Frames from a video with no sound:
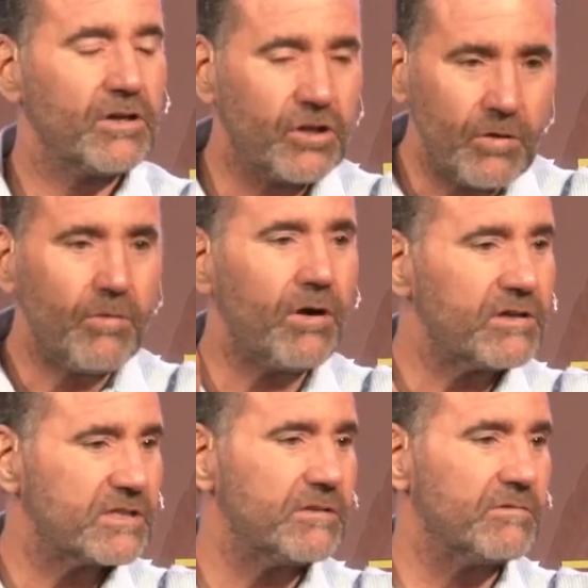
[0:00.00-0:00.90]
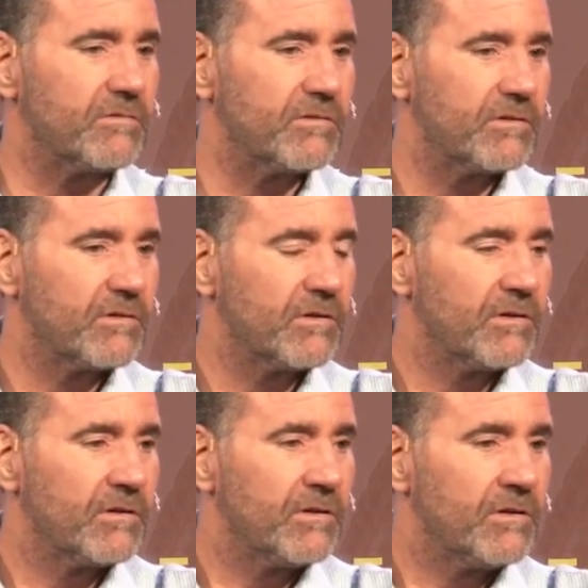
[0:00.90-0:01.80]
You are too.
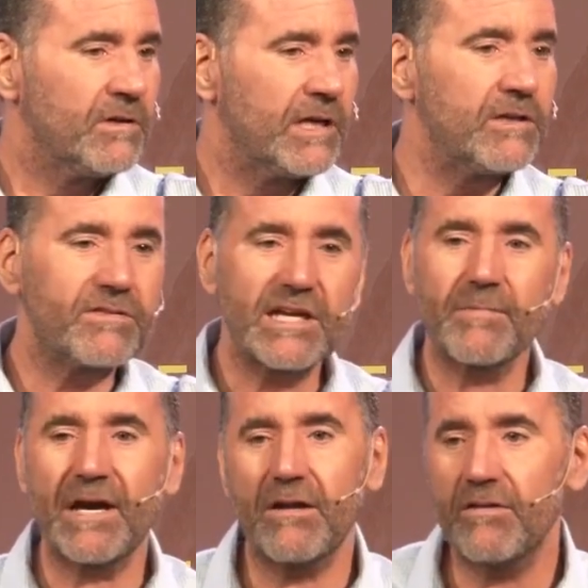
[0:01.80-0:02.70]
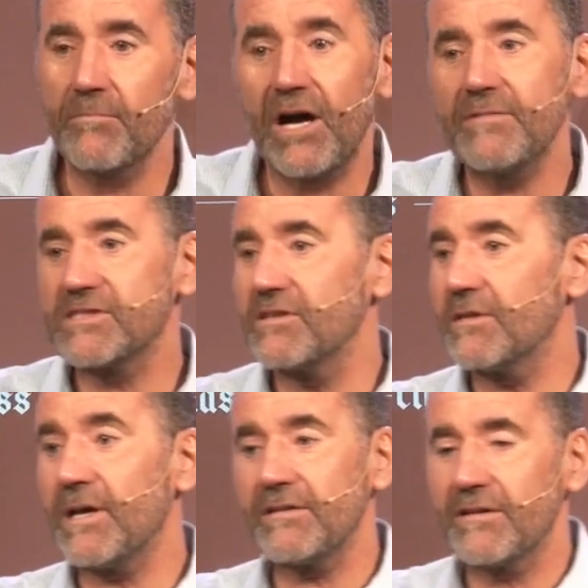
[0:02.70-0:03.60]
And you think about all the moms here. You
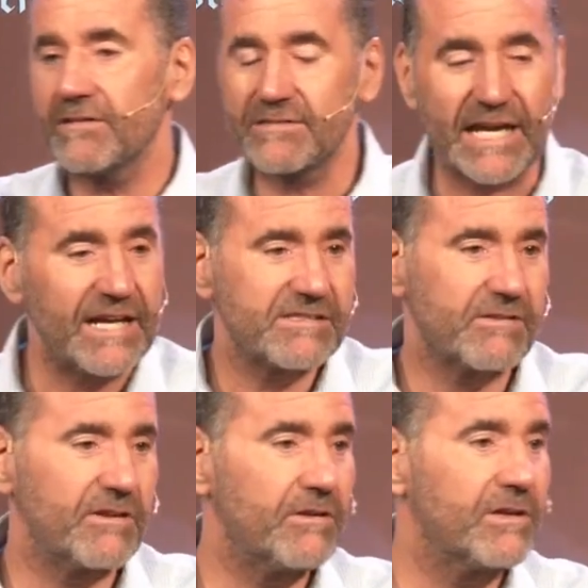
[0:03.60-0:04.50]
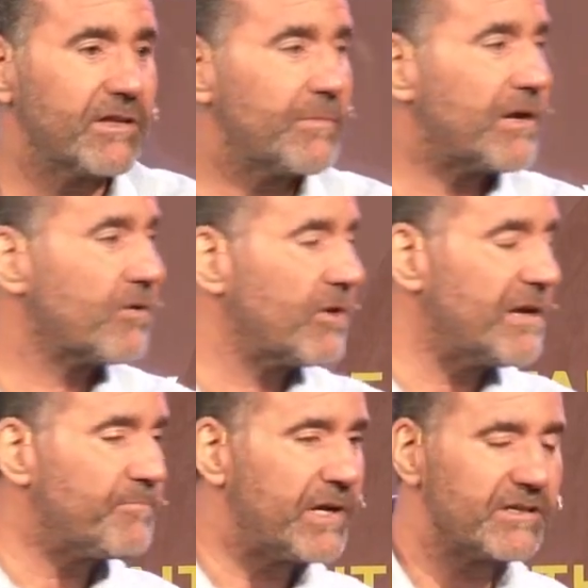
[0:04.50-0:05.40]
think about dads that are here. You think about
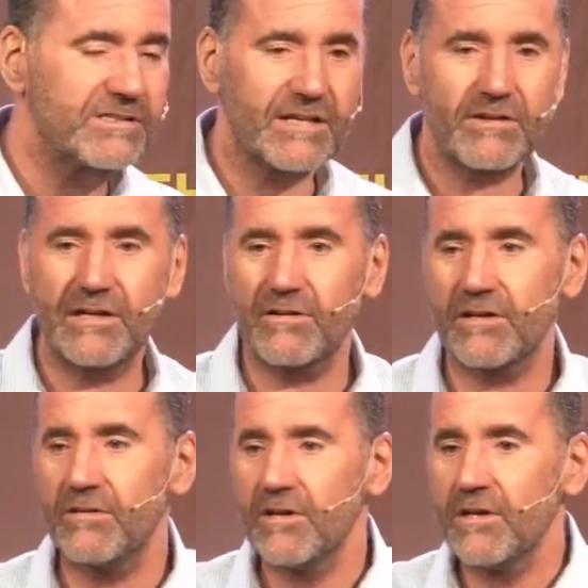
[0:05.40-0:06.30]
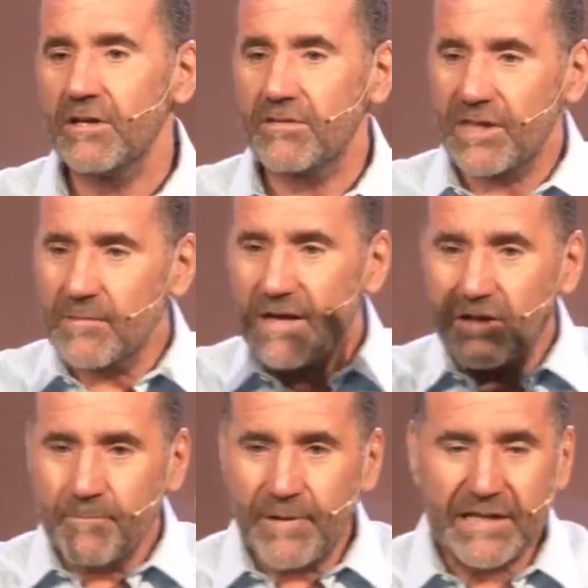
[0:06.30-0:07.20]
grandparents that are here. And you think
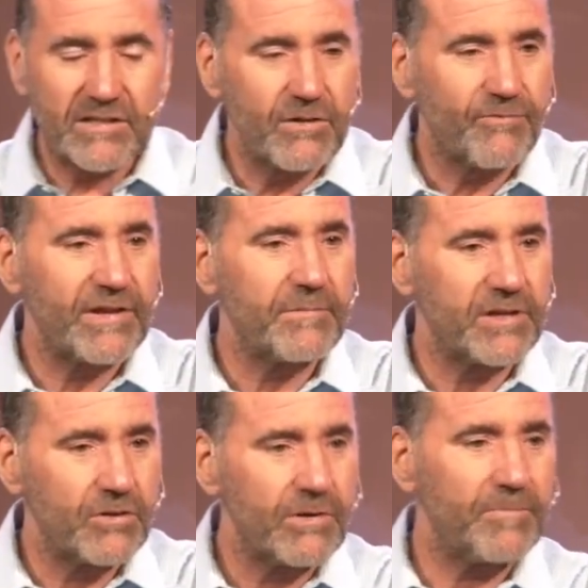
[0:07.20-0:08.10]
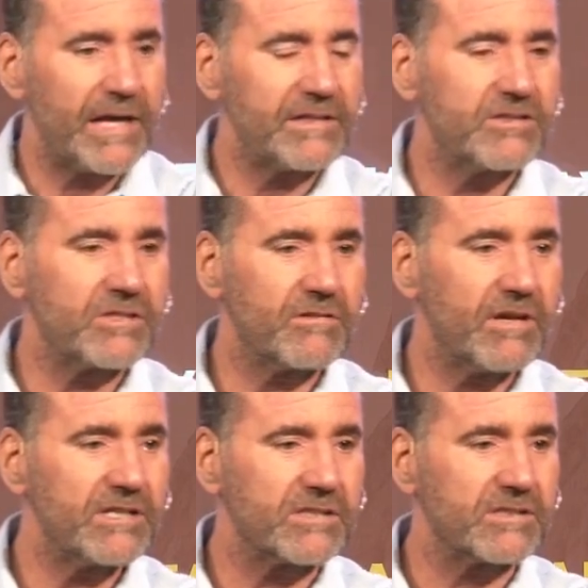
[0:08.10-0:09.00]
about impacting your family, but you're impacting
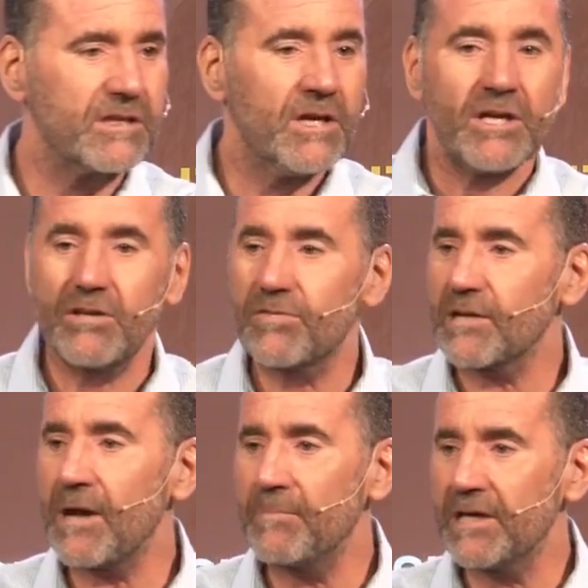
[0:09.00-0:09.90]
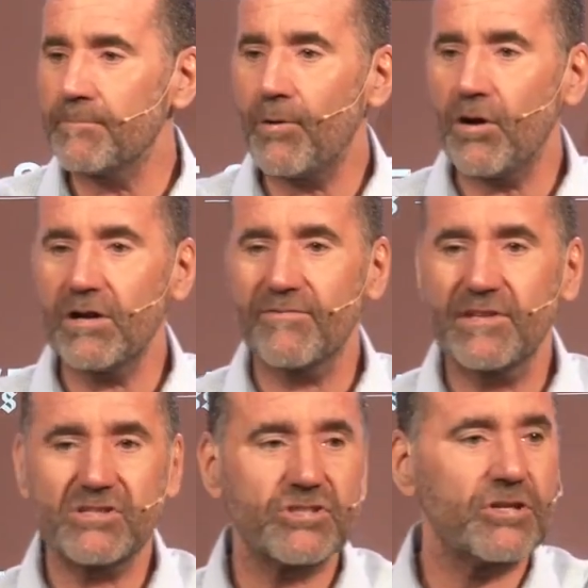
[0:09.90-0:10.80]
generations. You think about being a part of
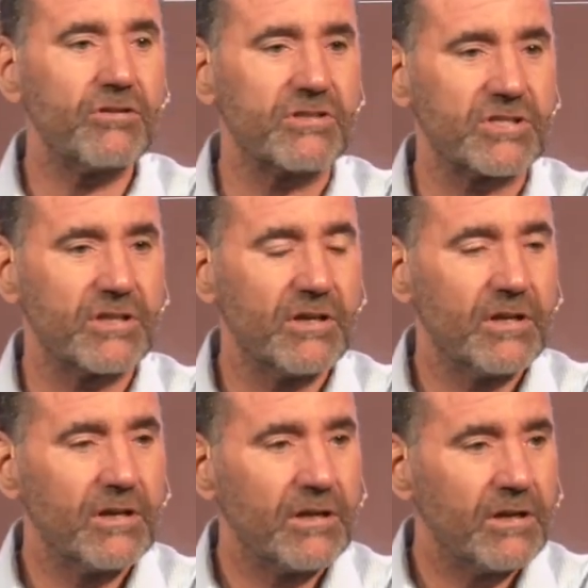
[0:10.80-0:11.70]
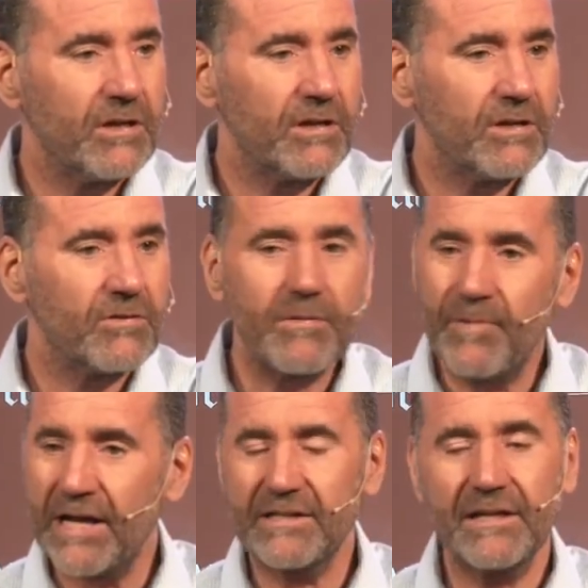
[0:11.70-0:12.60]
this church. You're
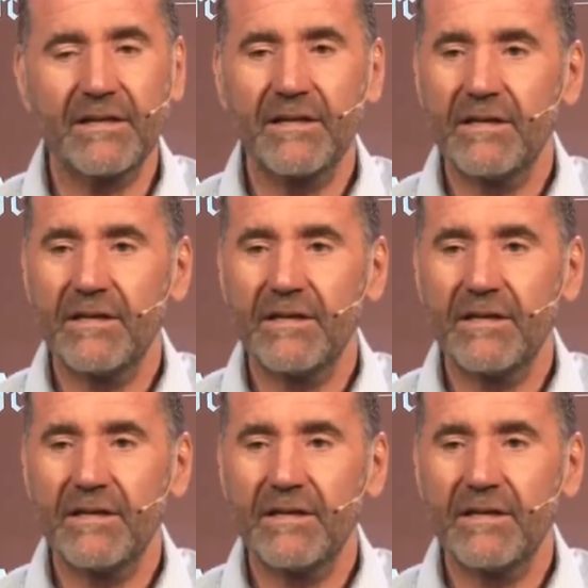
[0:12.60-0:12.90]
impacting